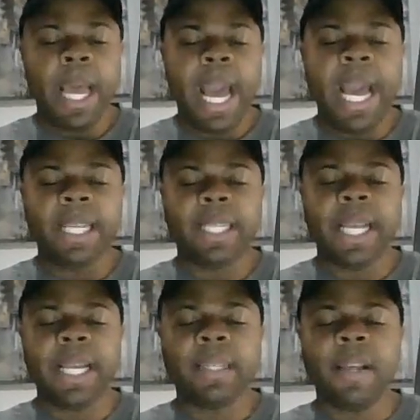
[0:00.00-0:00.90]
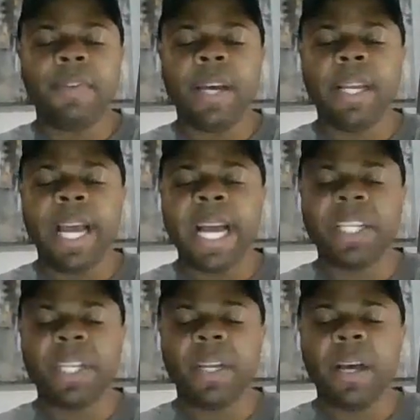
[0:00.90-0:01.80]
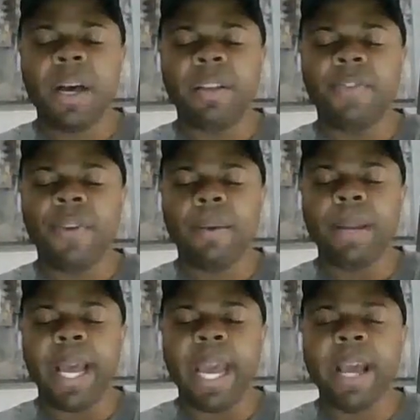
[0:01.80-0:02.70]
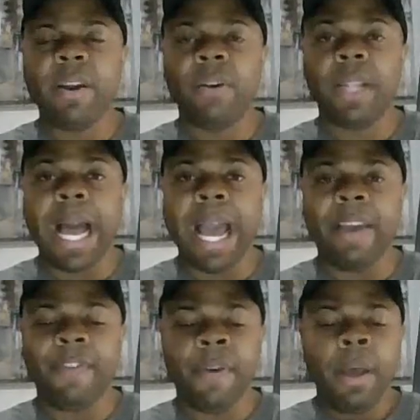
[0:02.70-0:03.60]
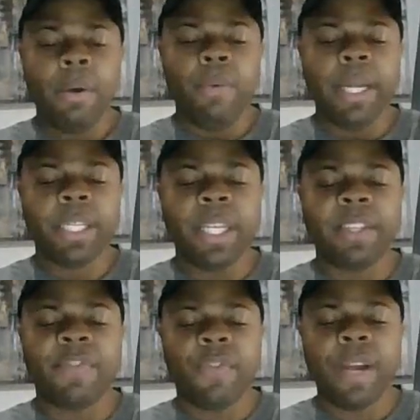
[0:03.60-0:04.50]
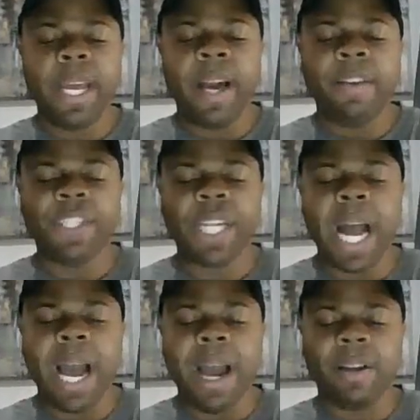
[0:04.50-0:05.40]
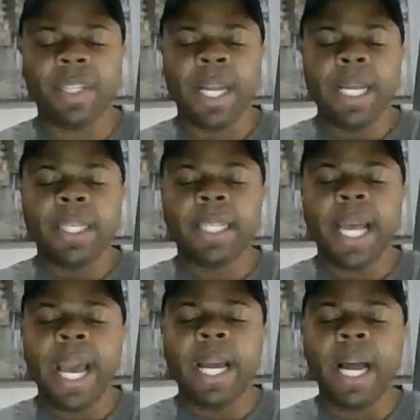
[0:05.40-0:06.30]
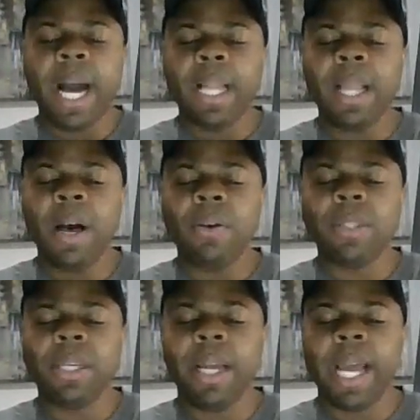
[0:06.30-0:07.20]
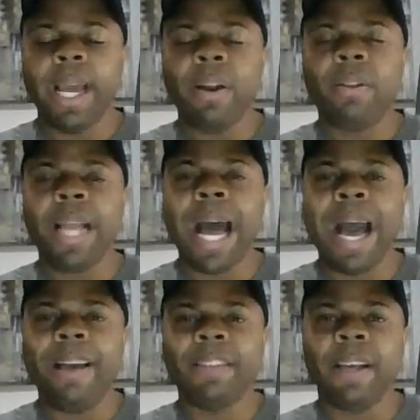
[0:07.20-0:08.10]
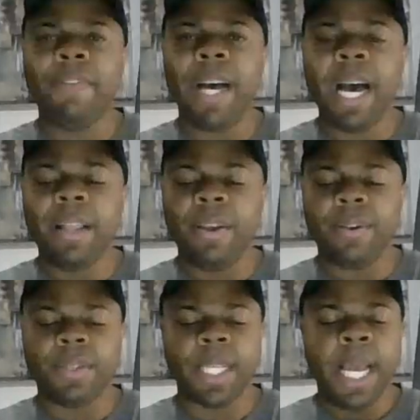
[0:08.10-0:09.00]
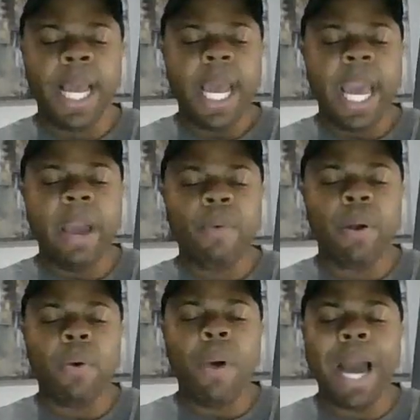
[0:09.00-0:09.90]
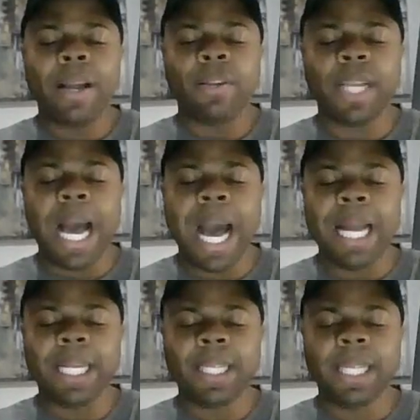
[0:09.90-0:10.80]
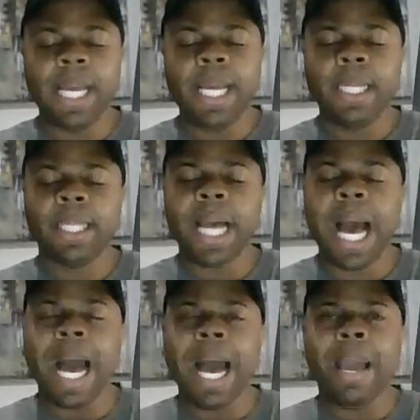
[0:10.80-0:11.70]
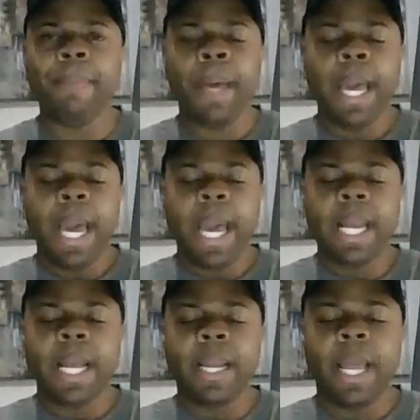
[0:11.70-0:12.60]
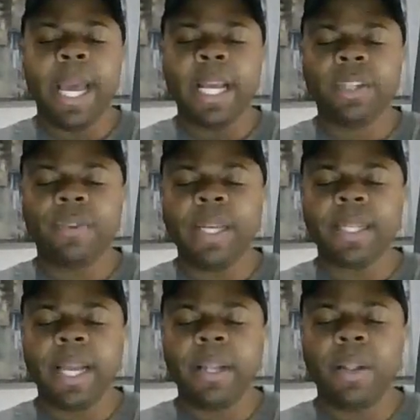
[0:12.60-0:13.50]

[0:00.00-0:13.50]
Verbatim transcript: A sense of connection comes from the inner life, which is free of charge saying hello to the inner lives of others. It requires honesty, time, and an interest in